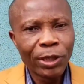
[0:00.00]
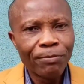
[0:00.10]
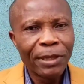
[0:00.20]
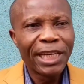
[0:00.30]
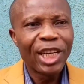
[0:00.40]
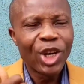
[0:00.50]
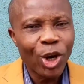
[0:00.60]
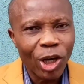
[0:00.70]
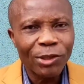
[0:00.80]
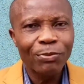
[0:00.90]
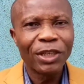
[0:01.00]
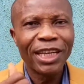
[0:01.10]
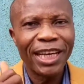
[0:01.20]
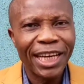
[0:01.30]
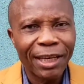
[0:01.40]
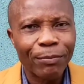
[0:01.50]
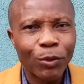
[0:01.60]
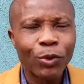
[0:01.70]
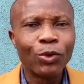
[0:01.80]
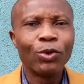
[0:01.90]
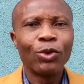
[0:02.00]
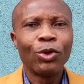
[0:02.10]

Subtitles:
may not be able